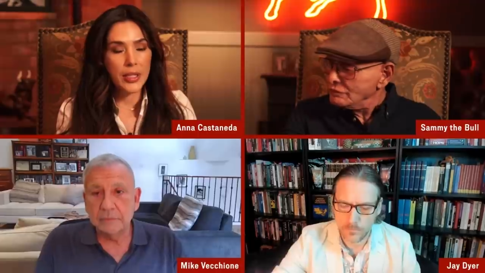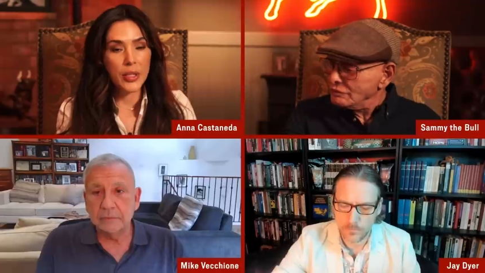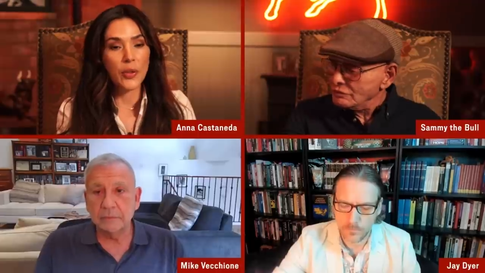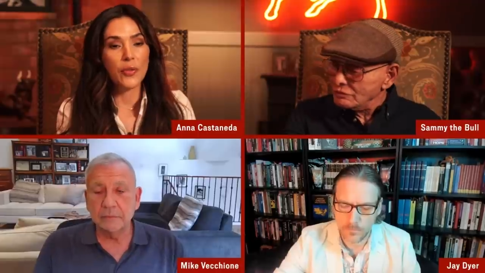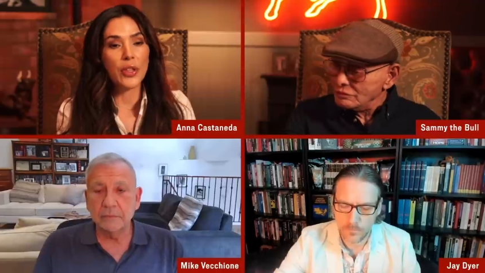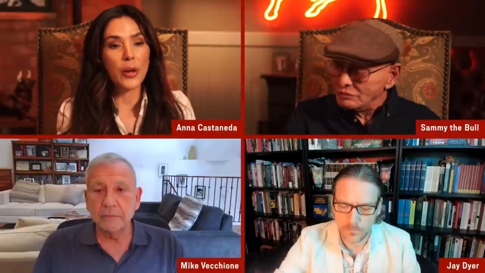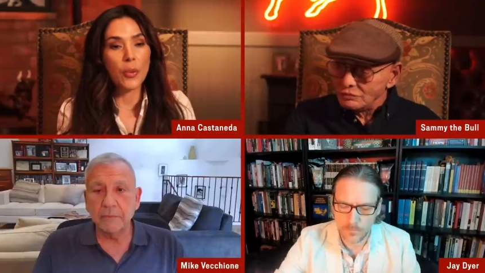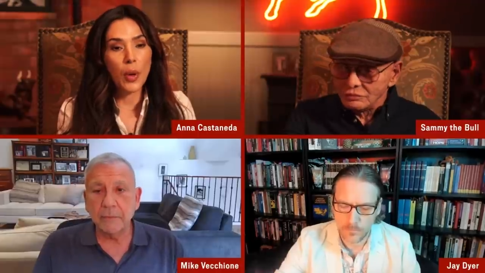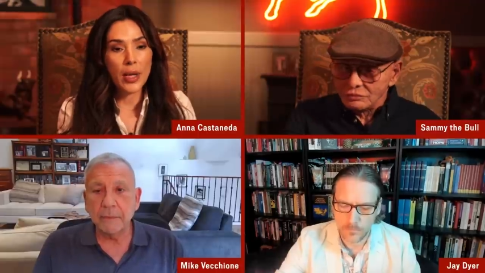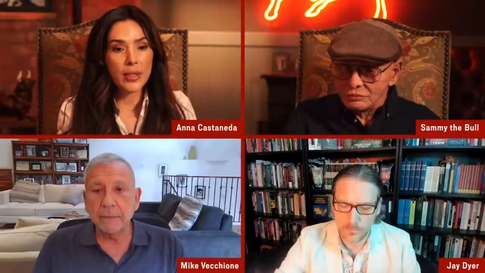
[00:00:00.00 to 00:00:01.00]
Speaker 1: So if there
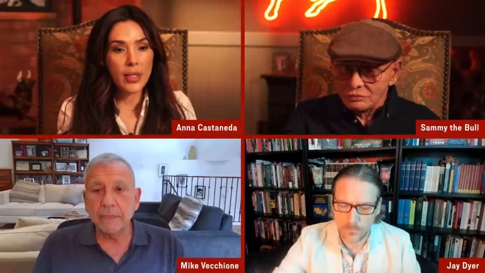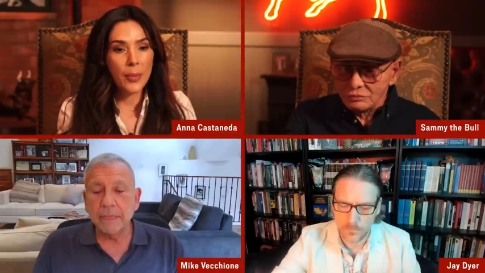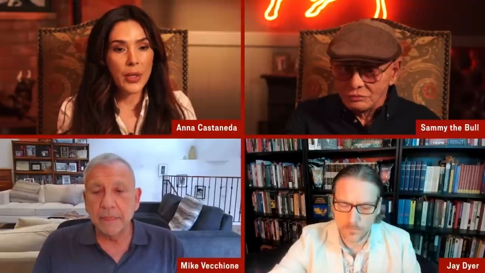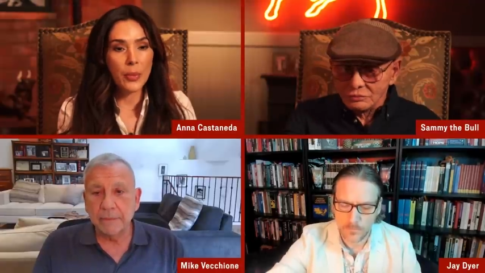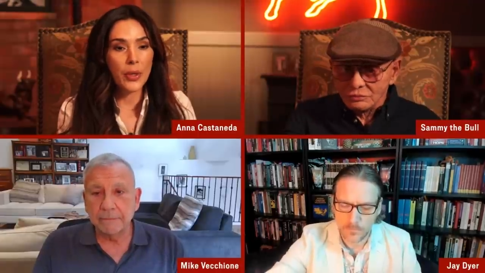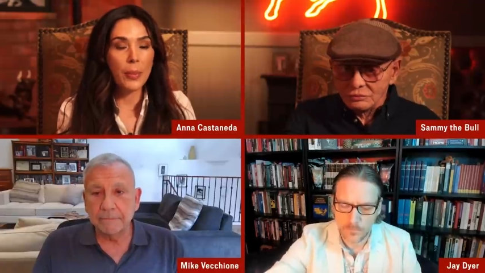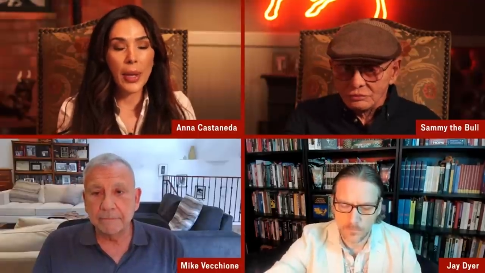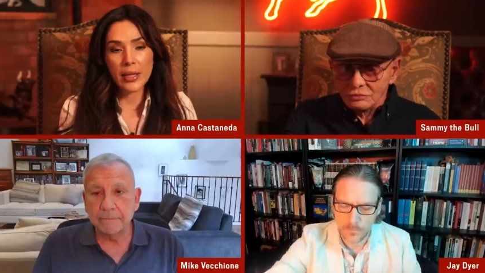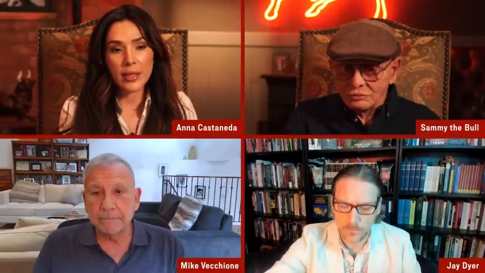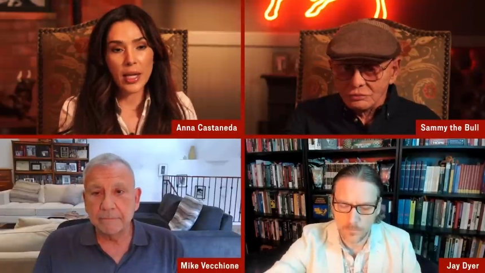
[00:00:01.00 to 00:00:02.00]
was something where the
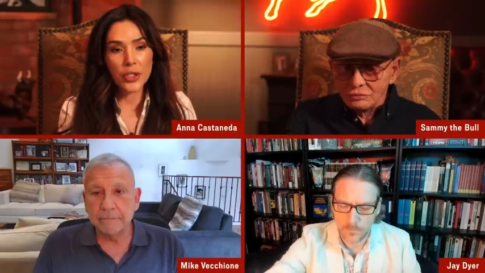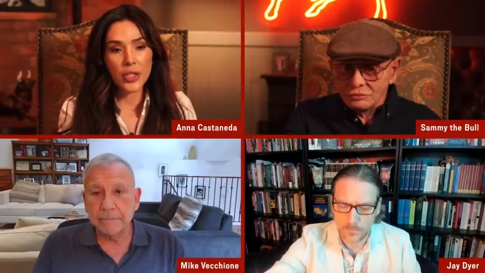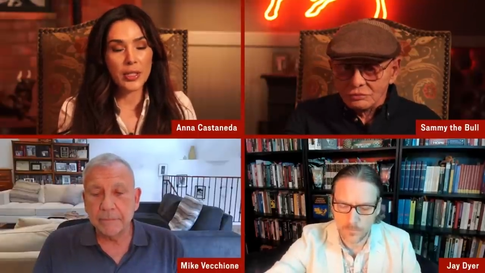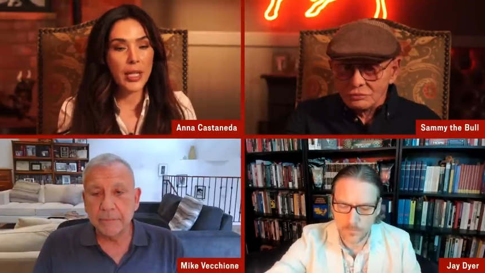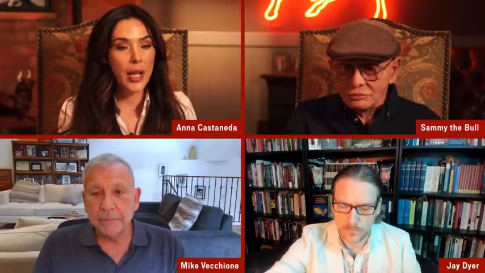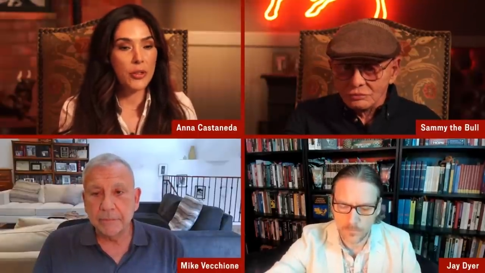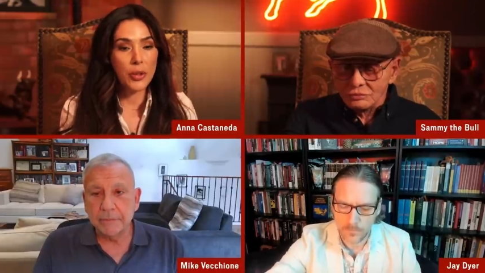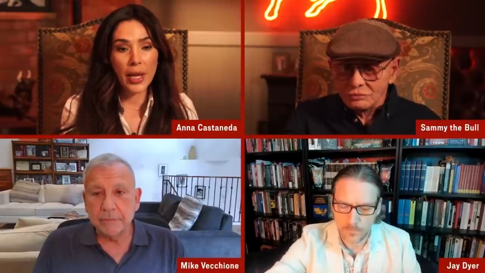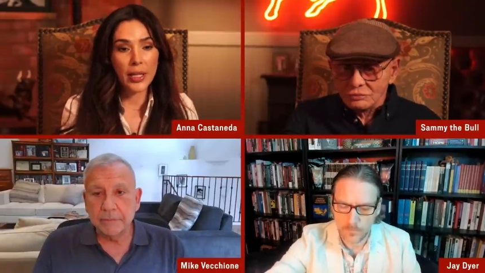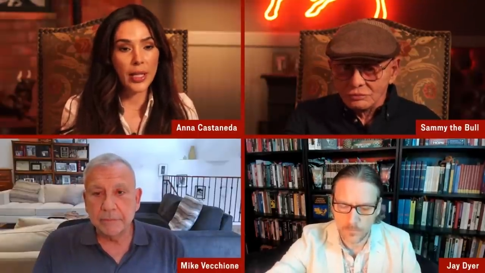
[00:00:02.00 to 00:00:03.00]
banks got shut down, you
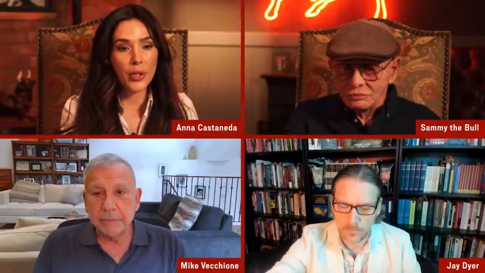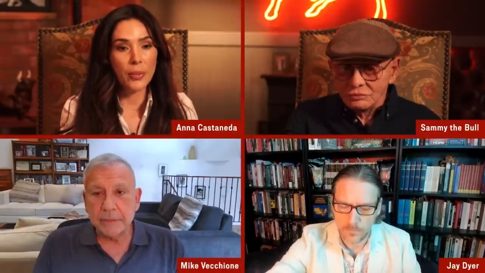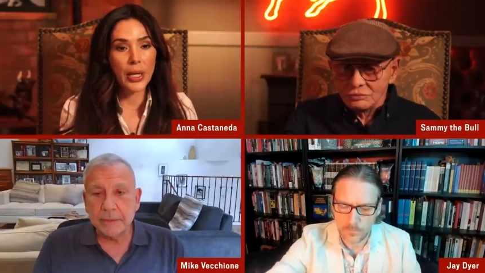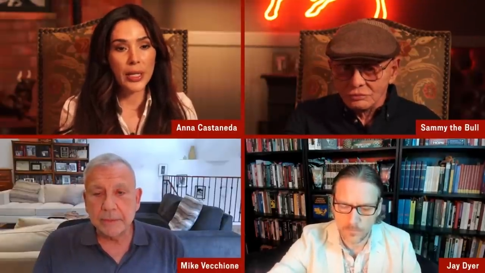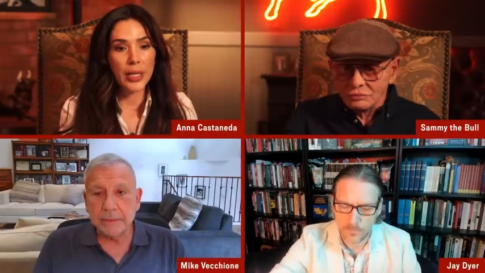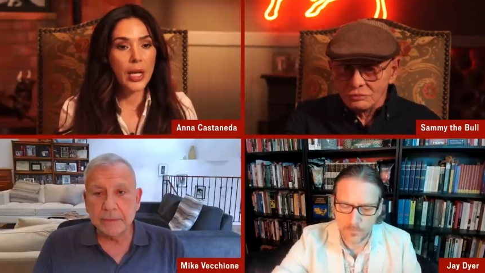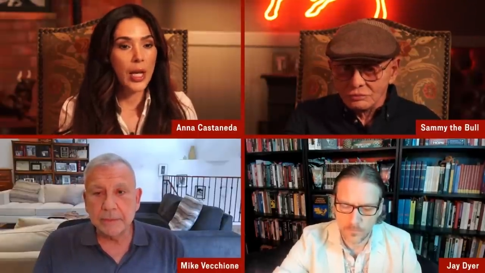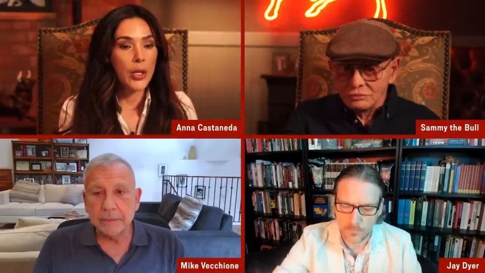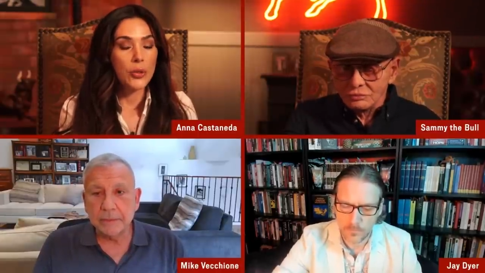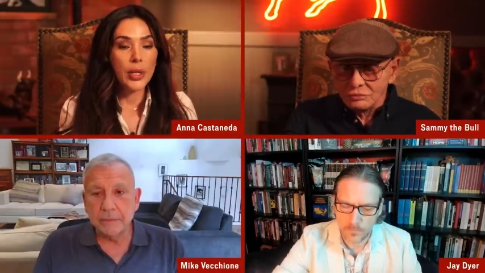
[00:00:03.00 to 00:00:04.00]
can't get your money,
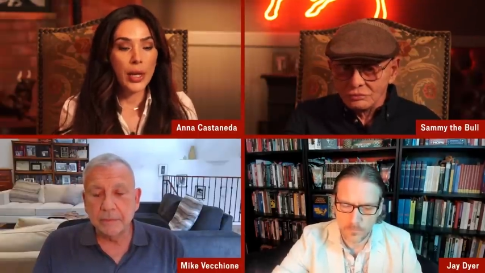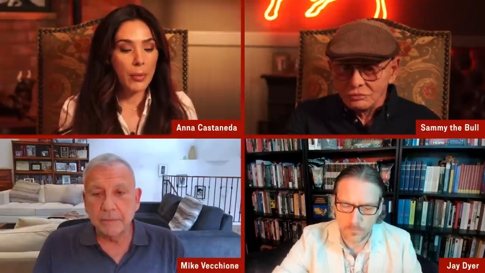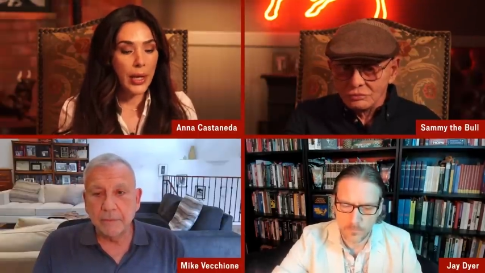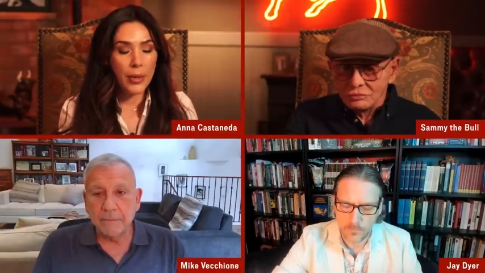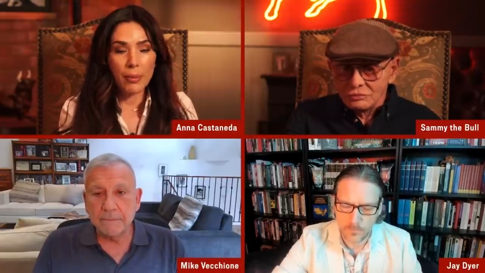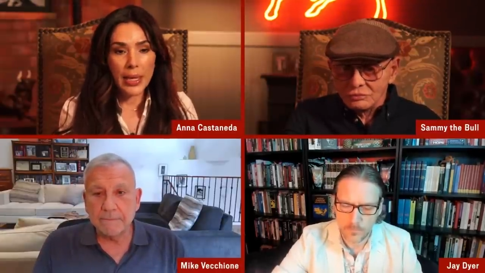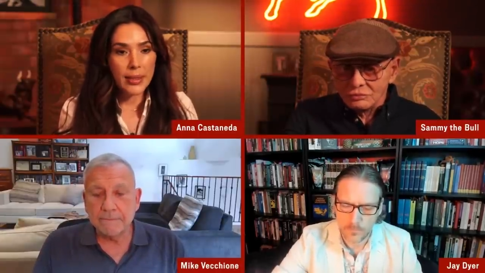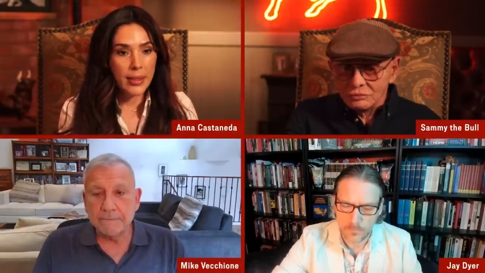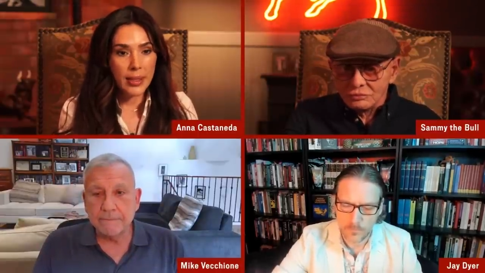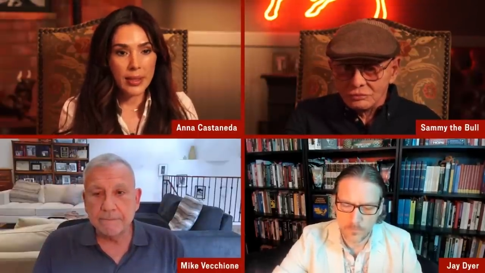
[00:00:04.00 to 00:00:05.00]
you can't buy your
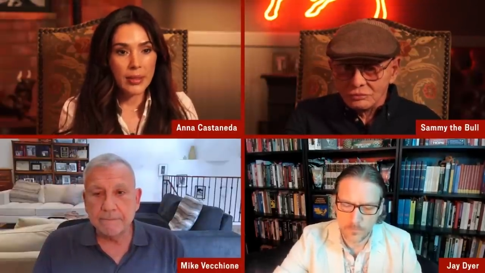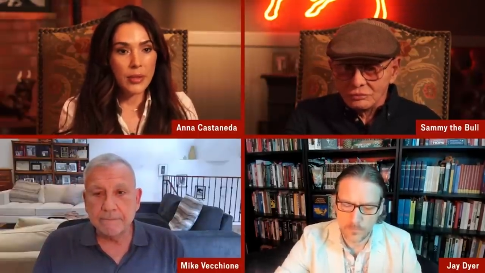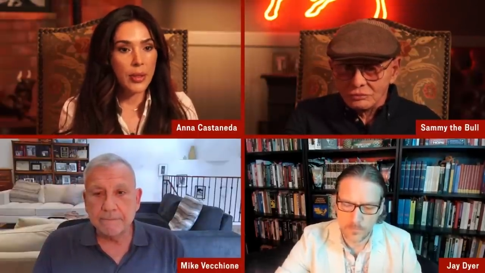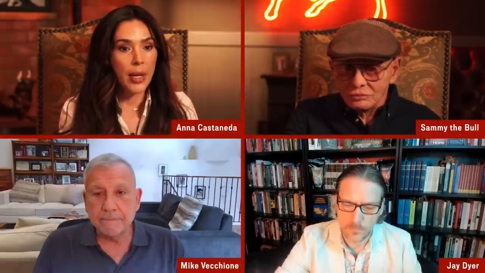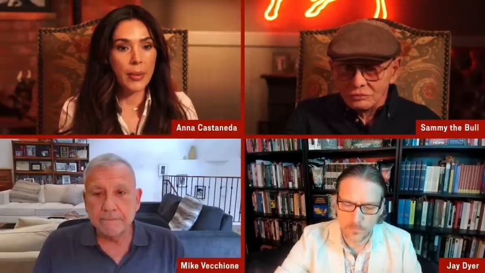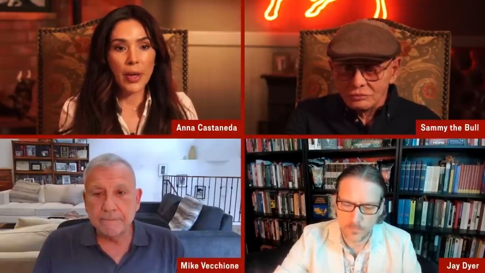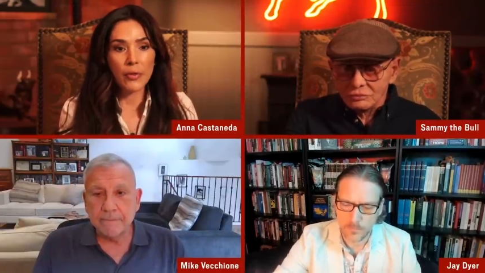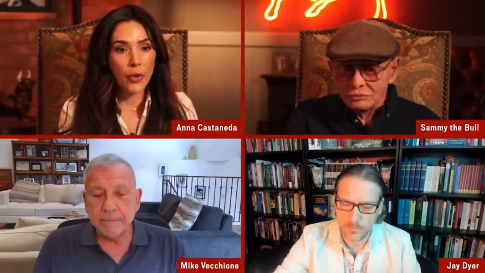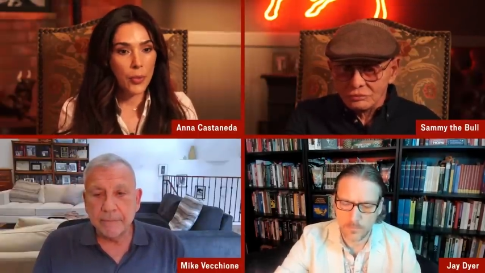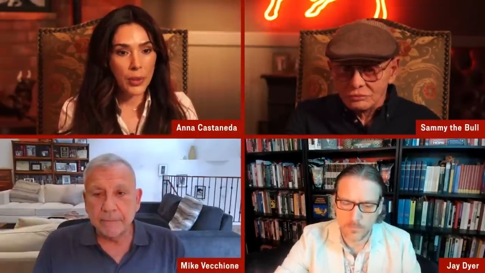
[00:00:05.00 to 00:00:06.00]
medicines, you can't buy
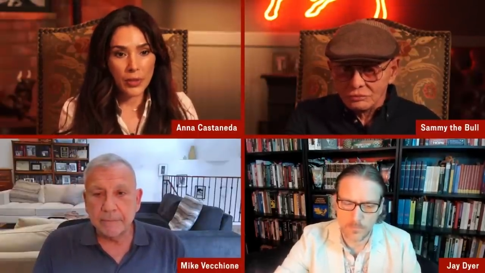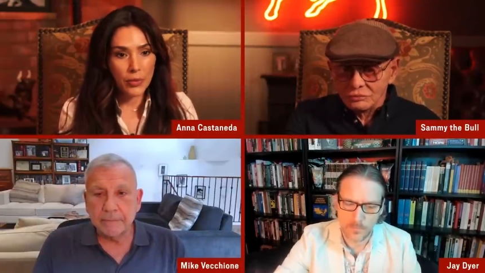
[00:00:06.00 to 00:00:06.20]
formula